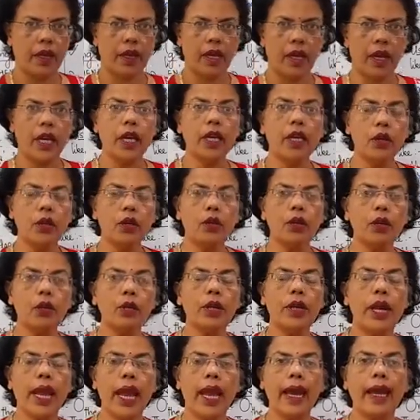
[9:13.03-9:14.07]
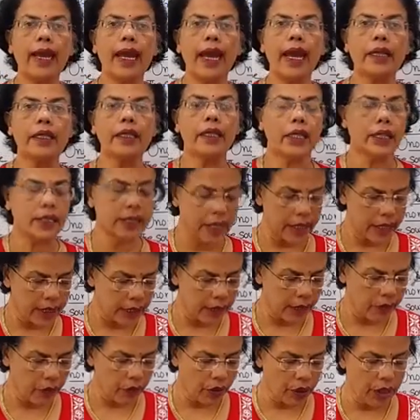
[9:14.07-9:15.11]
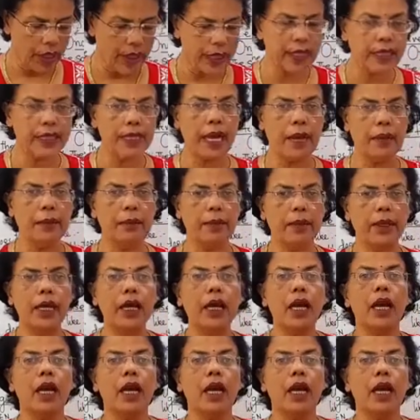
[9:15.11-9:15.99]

Include an action. Just say for an example,